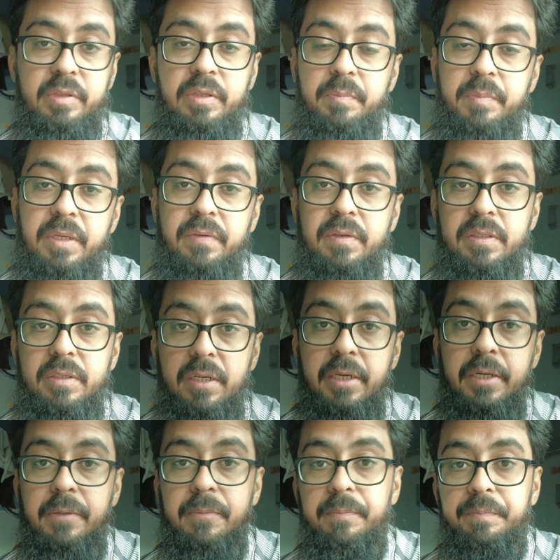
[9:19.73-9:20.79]
the previous
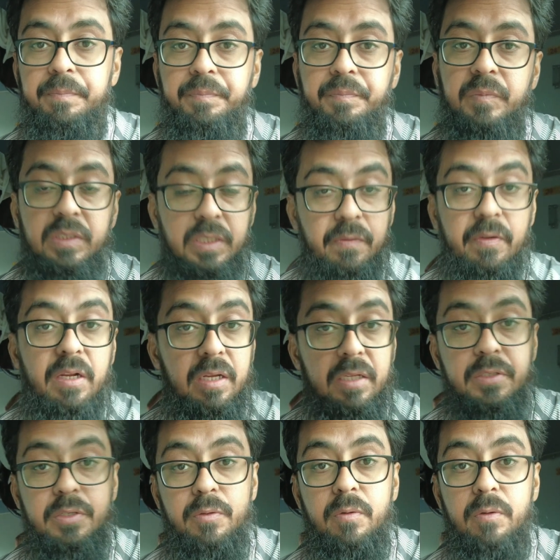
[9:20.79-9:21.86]
night, he will
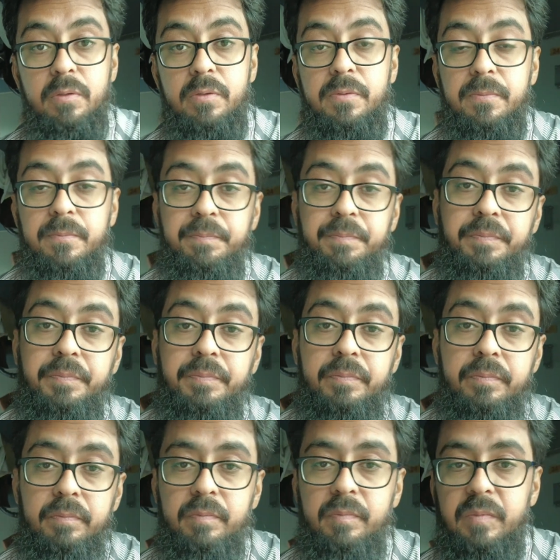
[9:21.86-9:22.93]
ask you also.
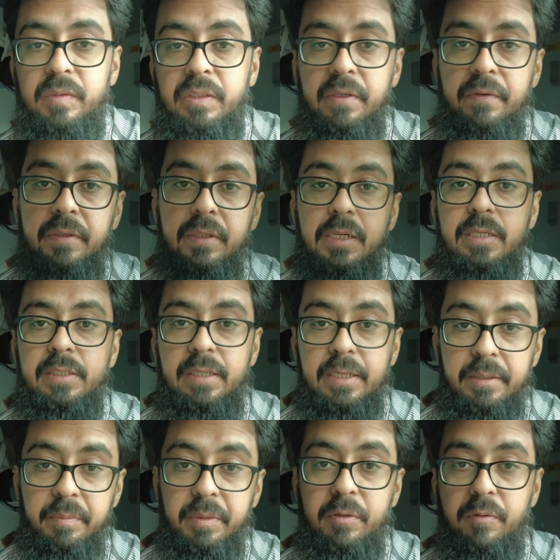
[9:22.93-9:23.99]
Nevertheless,
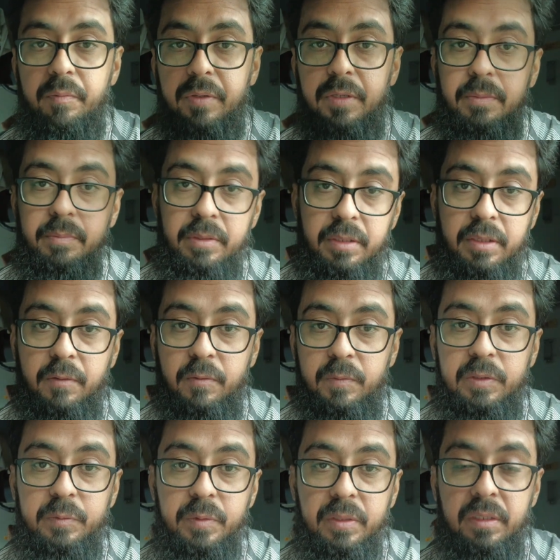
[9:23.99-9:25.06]
let me open up the
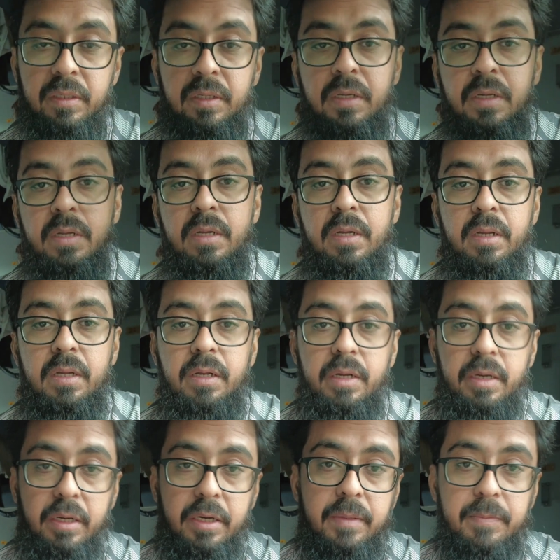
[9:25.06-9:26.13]
non-veg one
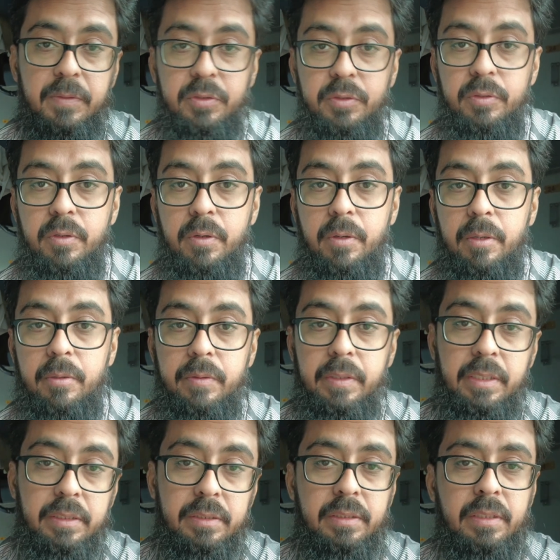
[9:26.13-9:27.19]
and let me show you how
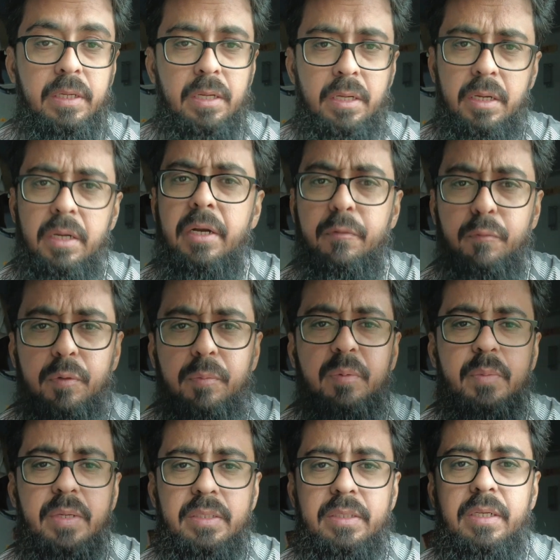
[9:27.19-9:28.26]
it is. It would
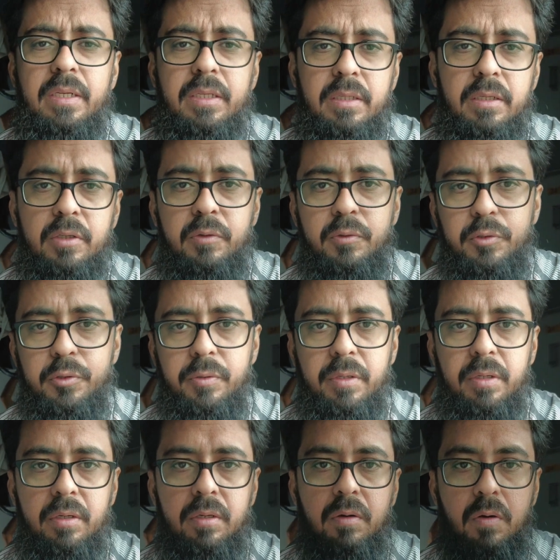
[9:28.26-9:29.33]
be basically the
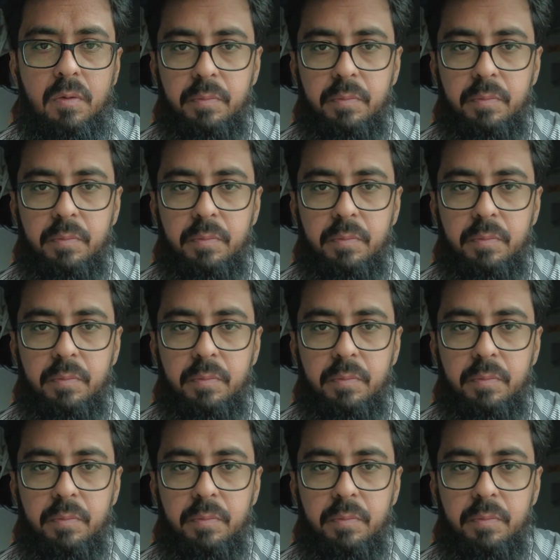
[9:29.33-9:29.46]
usual